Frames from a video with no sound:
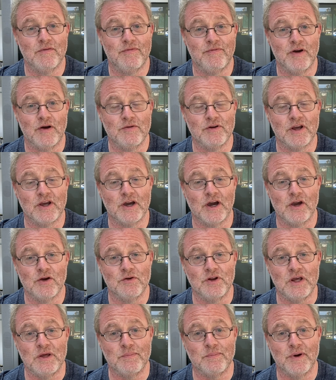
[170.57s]
found a guy
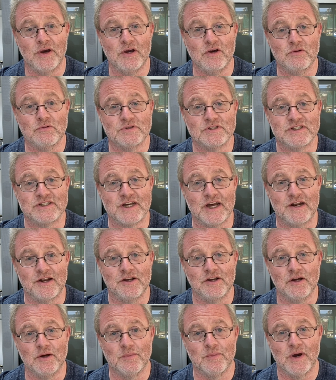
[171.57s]
on eBay who was
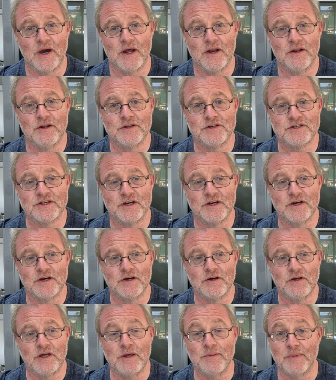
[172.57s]
selling them, and
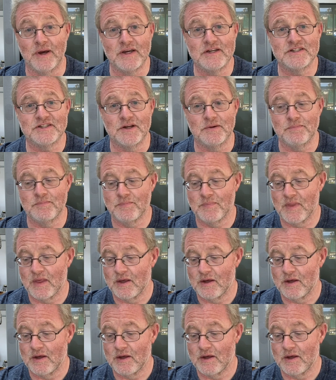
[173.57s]
uh, he makes them.